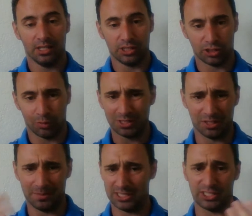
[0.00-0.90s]
There's always
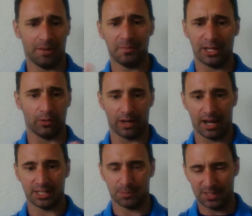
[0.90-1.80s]
going to be something going
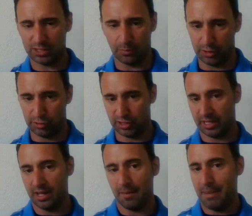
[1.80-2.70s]
on, especially when you're
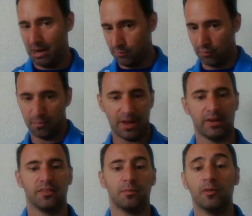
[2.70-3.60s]
using powerful
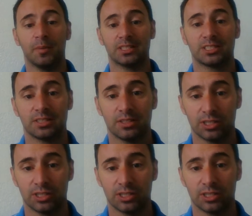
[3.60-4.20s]
repetitive movements.